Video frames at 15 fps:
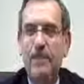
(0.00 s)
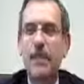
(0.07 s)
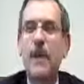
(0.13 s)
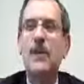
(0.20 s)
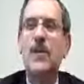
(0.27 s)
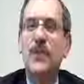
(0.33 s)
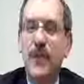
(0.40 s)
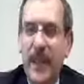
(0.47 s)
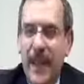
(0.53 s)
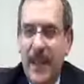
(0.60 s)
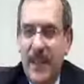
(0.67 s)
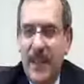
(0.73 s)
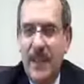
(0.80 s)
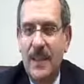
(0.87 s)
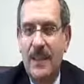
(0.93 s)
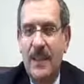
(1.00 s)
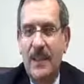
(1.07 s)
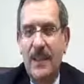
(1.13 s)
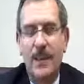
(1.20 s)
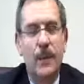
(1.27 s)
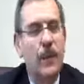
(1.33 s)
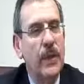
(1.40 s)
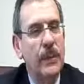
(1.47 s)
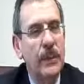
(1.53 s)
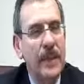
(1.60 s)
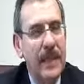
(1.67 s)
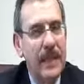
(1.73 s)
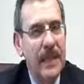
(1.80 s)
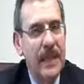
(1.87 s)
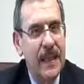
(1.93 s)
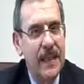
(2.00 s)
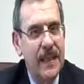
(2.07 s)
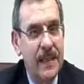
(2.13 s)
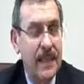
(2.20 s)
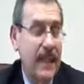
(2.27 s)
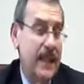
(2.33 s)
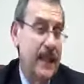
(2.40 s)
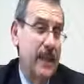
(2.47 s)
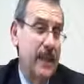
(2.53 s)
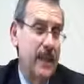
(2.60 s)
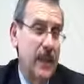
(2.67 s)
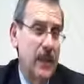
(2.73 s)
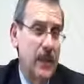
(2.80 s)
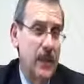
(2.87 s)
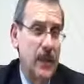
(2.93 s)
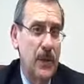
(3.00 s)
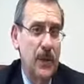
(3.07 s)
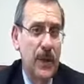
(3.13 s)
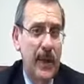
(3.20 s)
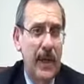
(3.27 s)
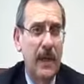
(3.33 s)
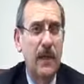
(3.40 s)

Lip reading: Most vets with PTSD and those who